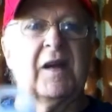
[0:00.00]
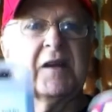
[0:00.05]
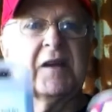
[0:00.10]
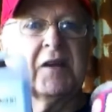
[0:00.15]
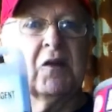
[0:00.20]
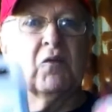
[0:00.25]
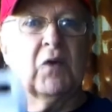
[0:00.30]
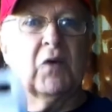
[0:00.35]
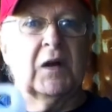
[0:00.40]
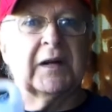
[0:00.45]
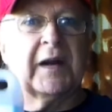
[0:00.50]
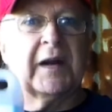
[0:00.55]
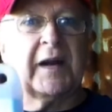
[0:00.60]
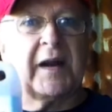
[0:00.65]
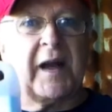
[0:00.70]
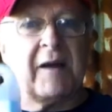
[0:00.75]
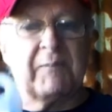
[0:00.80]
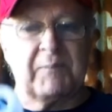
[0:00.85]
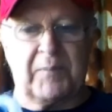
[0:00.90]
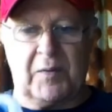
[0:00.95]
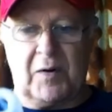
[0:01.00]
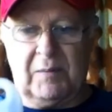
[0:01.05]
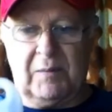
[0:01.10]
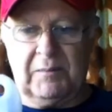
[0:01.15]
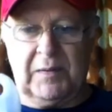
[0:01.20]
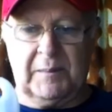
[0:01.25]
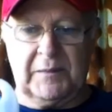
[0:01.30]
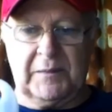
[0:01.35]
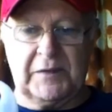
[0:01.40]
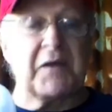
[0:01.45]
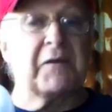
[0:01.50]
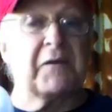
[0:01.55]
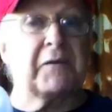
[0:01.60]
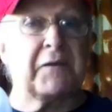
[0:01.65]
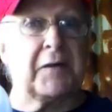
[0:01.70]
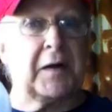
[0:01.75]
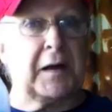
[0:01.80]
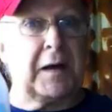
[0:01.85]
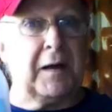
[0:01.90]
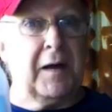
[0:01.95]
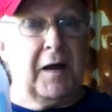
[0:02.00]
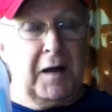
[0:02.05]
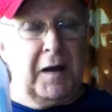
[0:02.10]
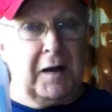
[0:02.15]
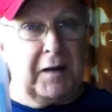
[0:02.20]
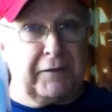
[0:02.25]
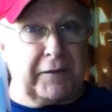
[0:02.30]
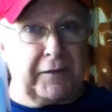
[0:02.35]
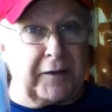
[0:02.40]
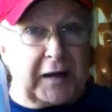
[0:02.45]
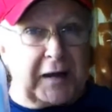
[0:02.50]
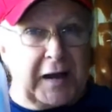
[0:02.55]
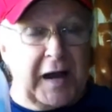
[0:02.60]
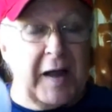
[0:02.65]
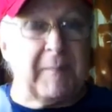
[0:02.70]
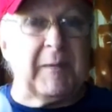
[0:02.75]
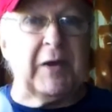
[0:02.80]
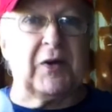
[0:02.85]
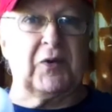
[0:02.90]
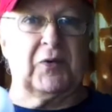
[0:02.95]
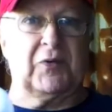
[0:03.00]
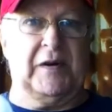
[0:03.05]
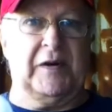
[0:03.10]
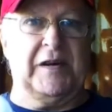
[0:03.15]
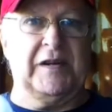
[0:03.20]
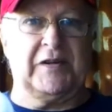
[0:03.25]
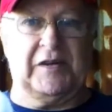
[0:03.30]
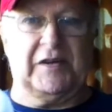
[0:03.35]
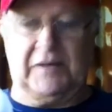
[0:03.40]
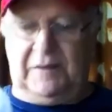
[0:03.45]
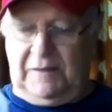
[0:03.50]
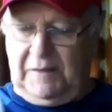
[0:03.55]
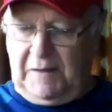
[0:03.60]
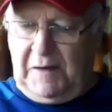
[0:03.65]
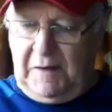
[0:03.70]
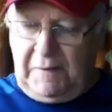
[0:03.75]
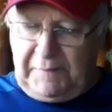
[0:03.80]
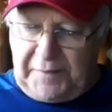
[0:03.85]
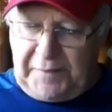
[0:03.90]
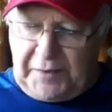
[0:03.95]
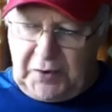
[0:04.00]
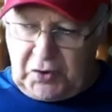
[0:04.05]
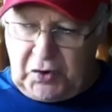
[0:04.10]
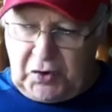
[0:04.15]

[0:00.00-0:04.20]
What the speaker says: you will not have problems for a chemical reason for your